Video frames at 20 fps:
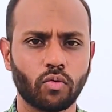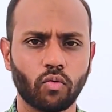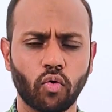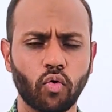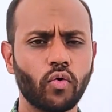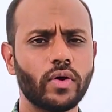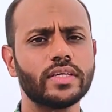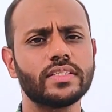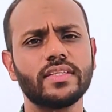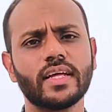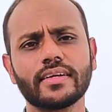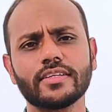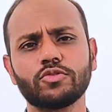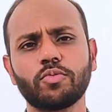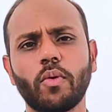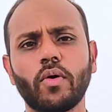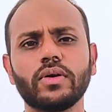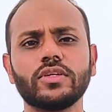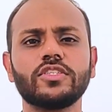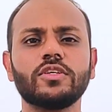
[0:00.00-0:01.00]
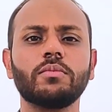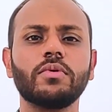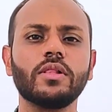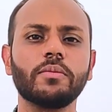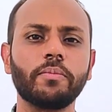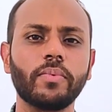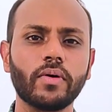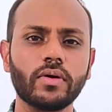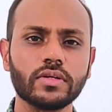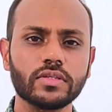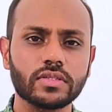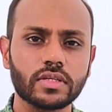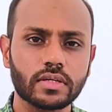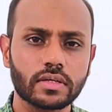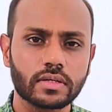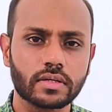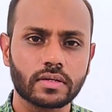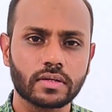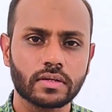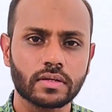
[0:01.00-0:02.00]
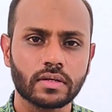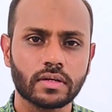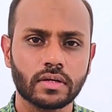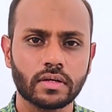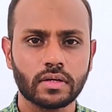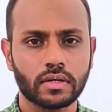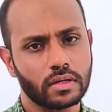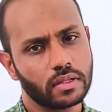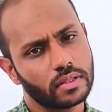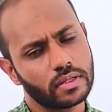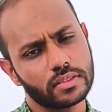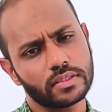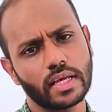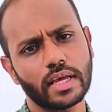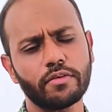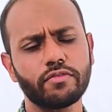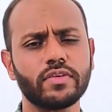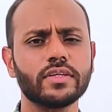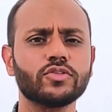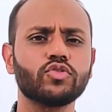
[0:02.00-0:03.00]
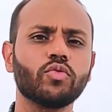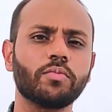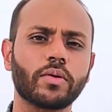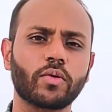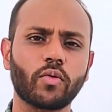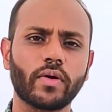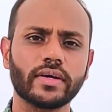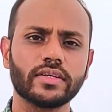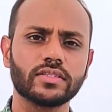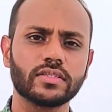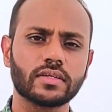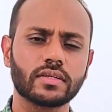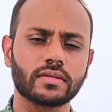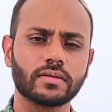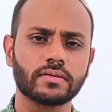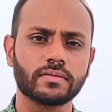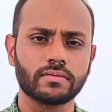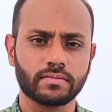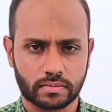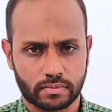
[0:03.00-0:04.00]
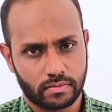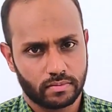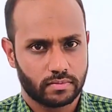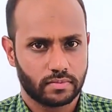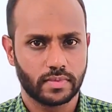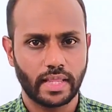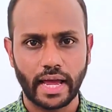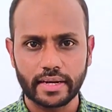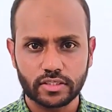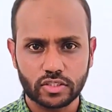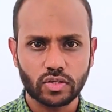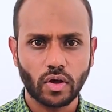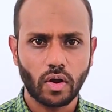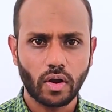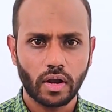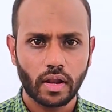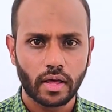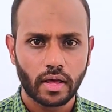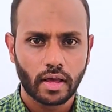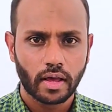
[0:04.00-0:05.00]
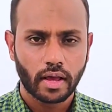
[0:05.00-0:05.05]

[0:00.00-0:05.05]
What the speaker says: Who is the responsible person? The safety supervisor. That's all.